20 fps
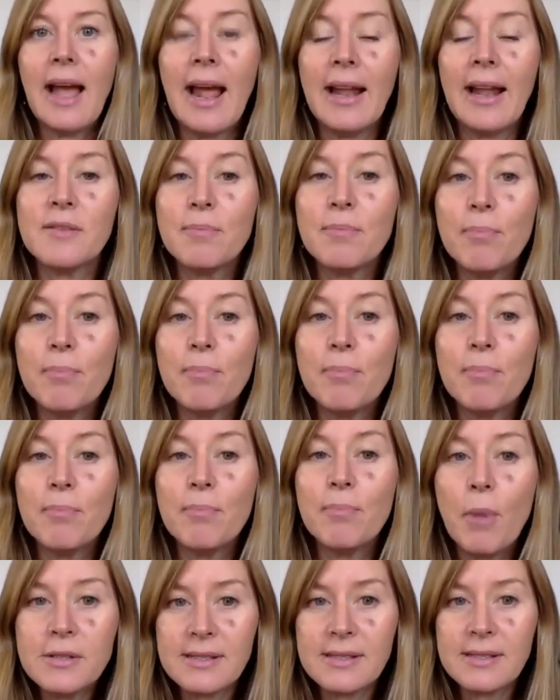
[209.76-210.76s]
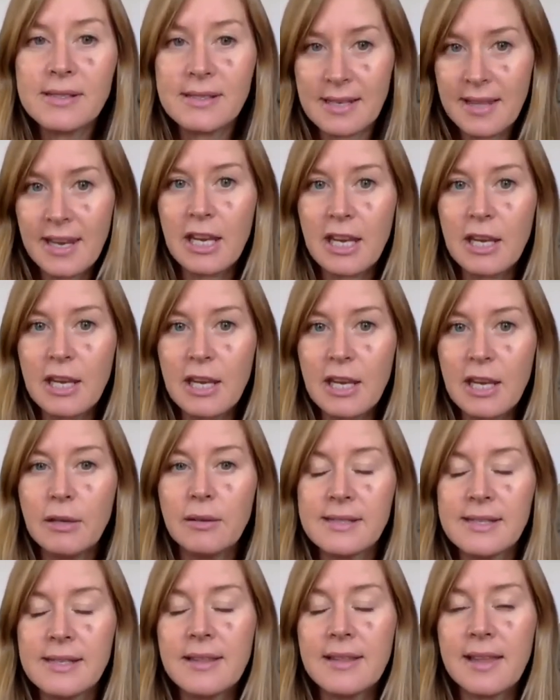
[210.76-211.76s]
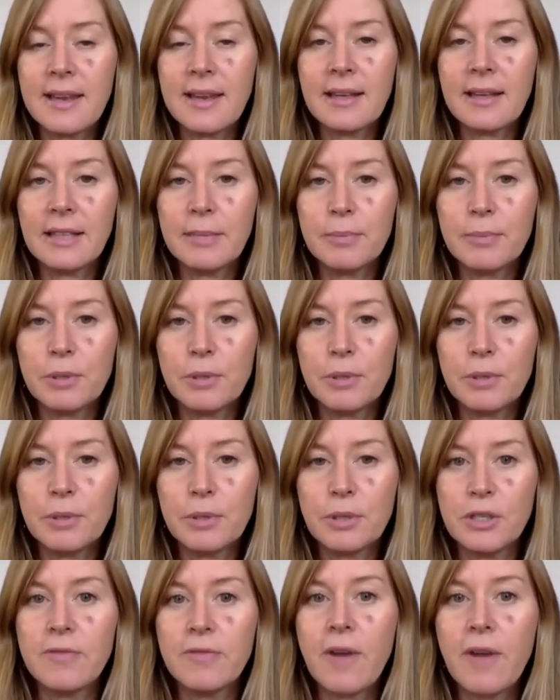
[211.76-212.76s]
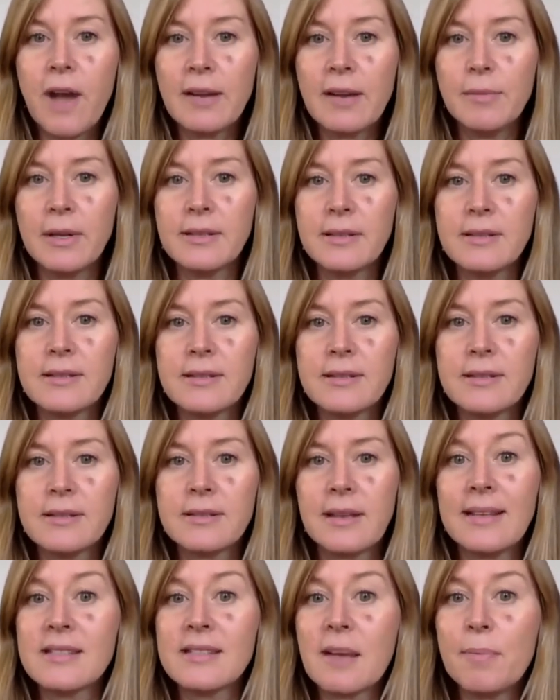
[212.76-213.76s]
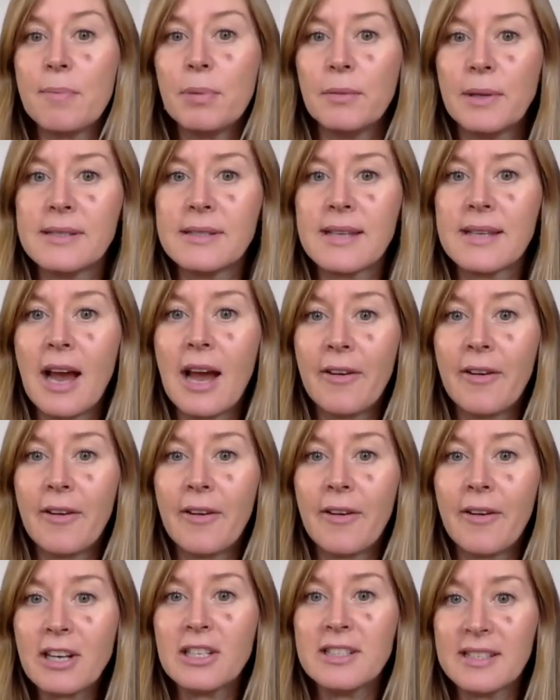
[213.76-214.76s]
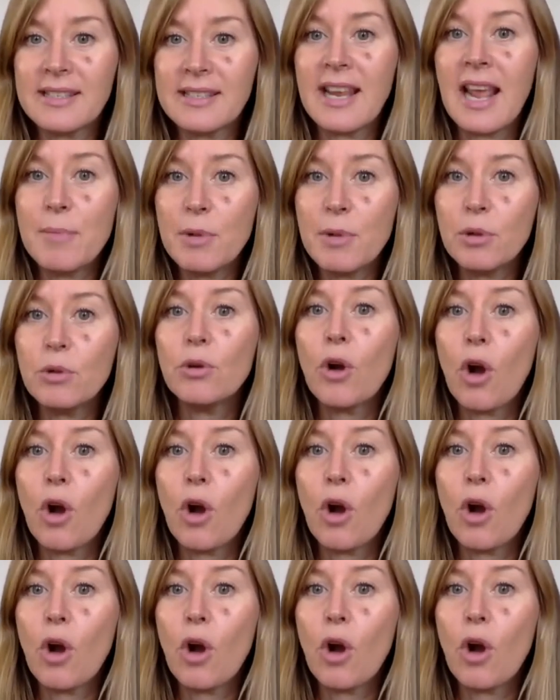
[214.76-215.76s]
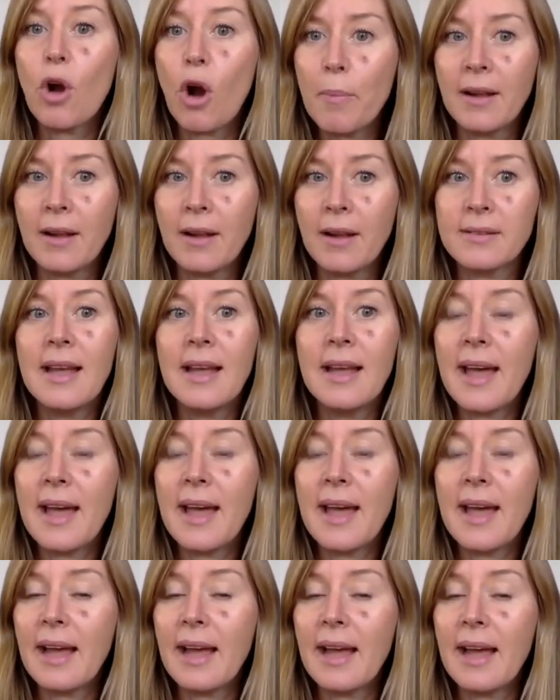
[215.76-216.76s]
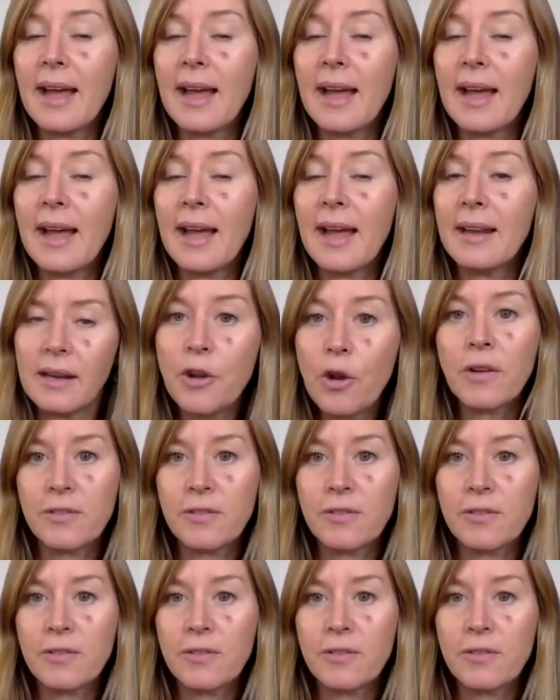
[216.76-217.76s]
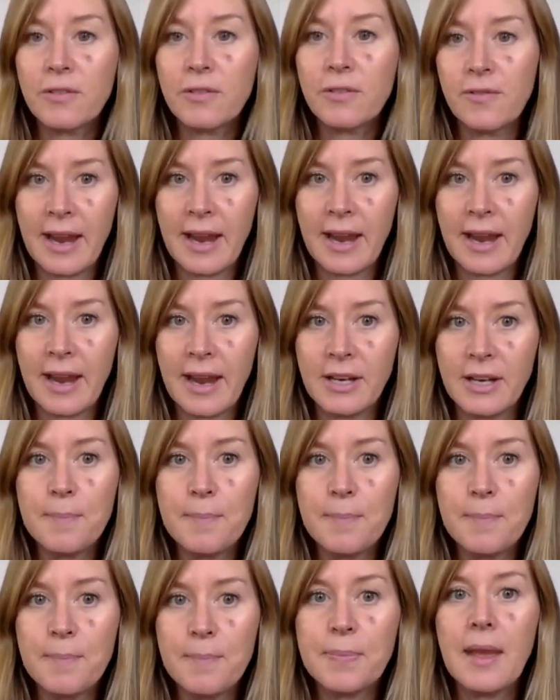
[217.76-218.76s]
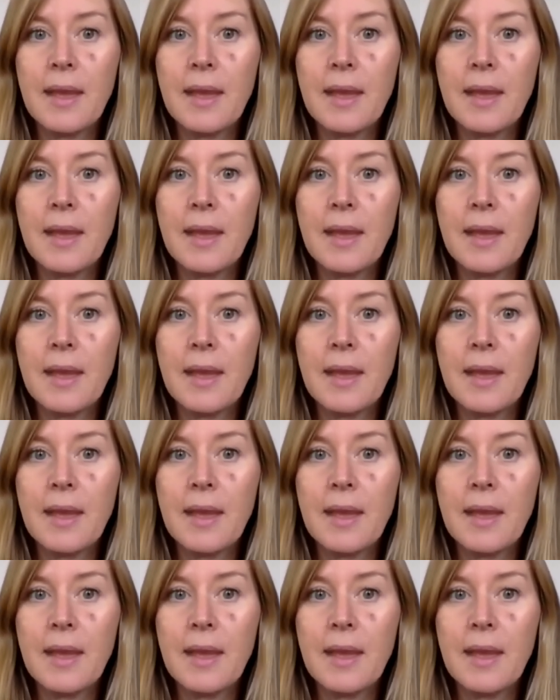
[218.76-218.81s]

And most synthetically produced vitamins and supplements are actually just chemical compounds that are not found in nature.